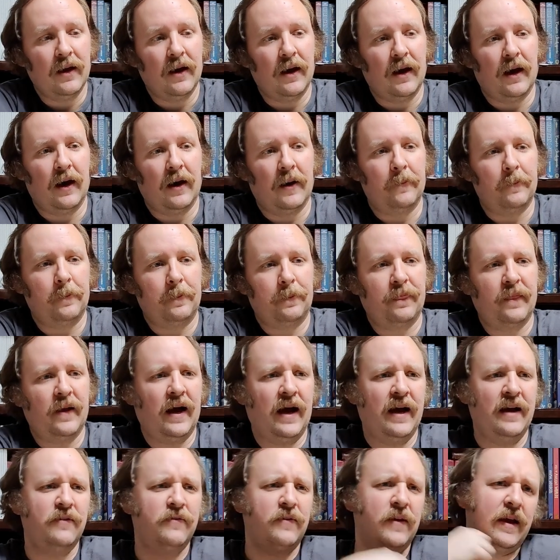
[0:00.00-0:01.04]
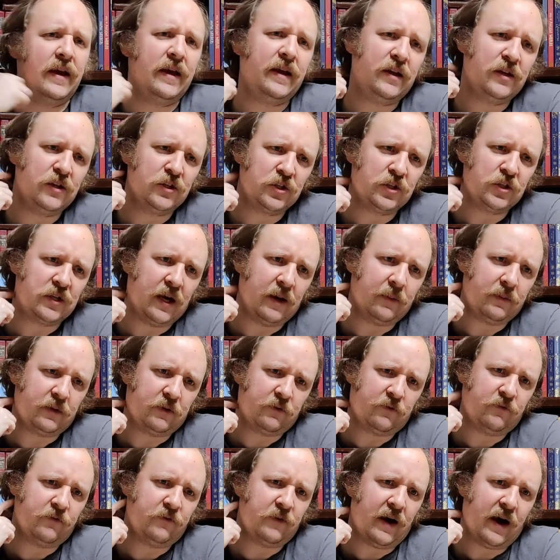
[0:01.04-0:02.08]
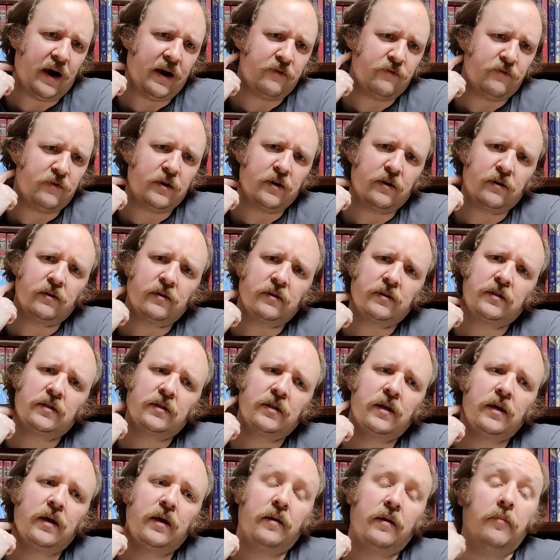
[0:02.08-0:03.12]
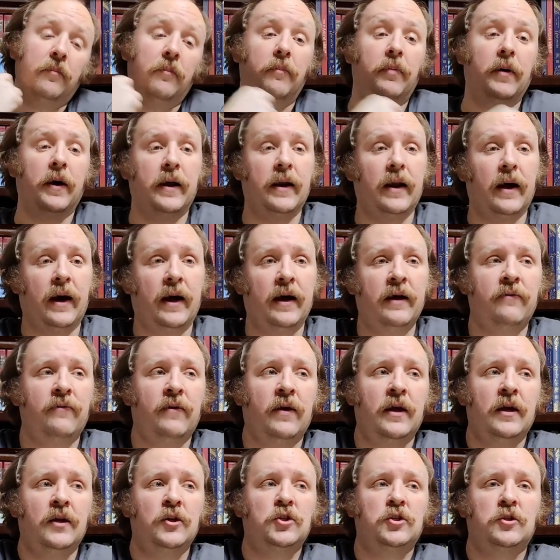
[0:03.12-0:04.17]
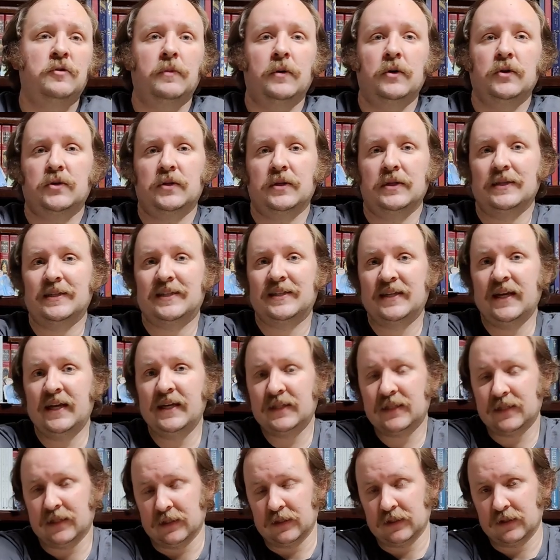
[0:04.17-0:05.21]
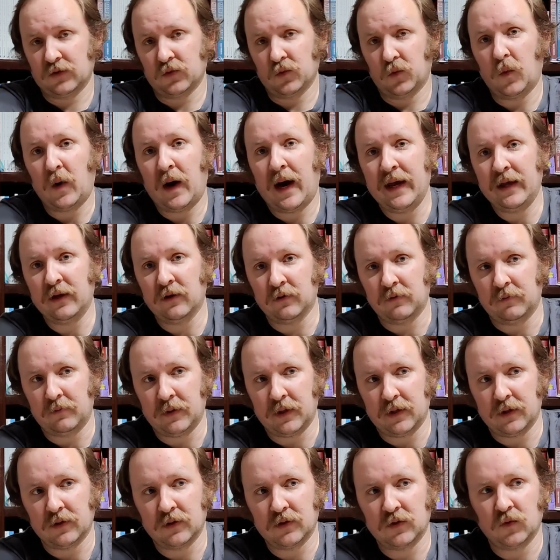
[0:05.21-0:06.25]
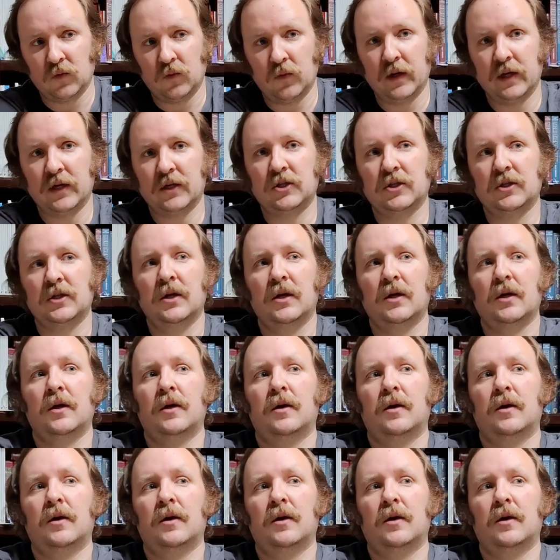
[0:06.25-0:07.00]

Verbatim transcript: Um, I've aged up to five years, but I've aged mostly Saisons, wild beers, which